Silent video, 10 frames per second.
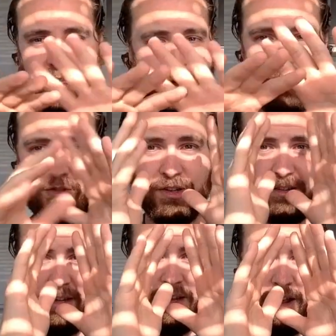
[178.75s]
It was
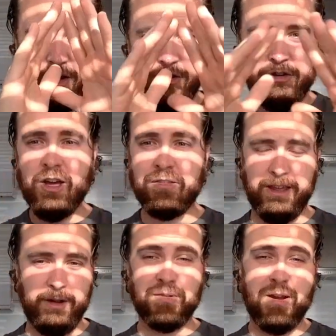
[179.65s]
just
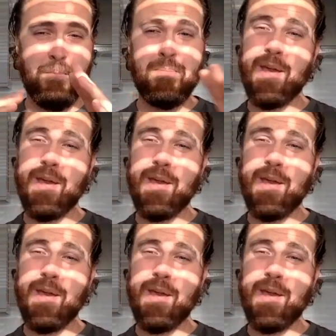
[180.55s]
nothing. It was an